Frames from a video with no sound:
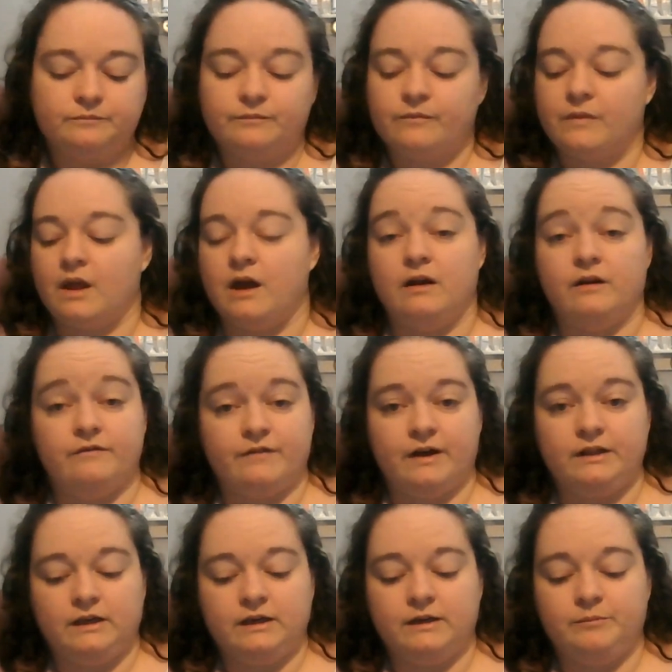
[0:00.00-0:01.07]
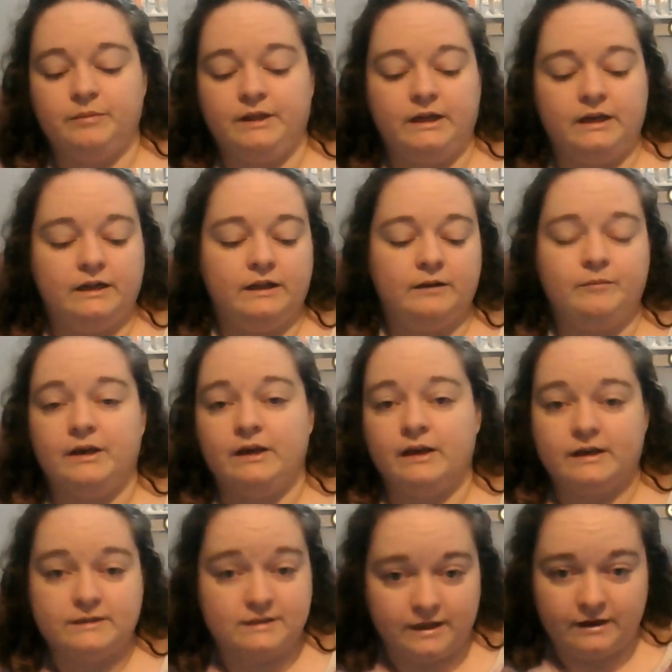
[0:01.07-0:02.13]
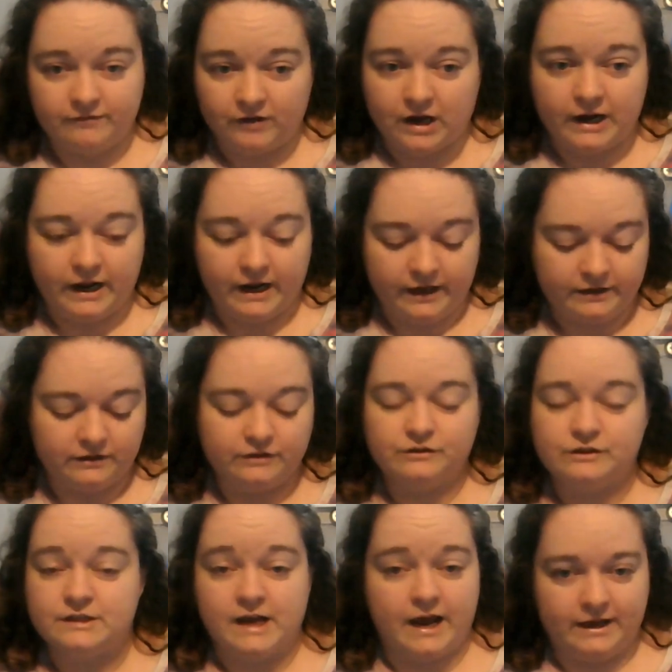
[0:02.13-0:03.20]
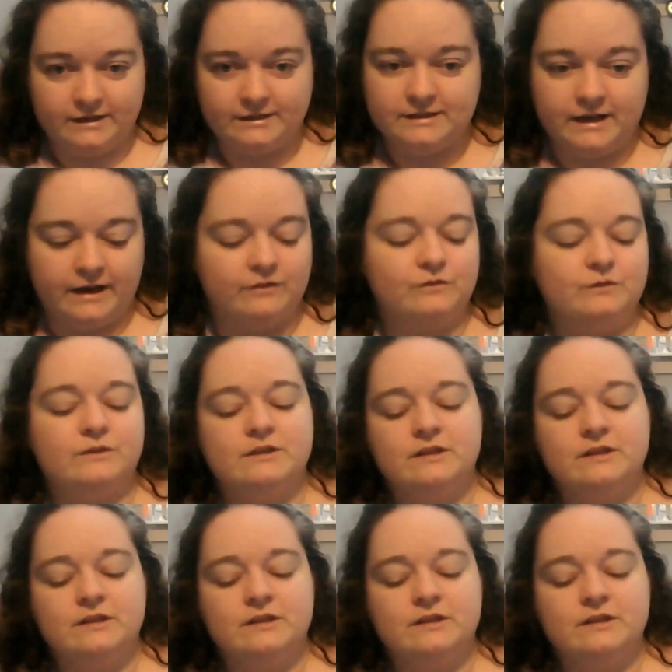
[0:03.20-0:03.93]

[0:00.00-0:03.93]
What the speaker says: And I finally completed them. Yes, they've got antlers and tails.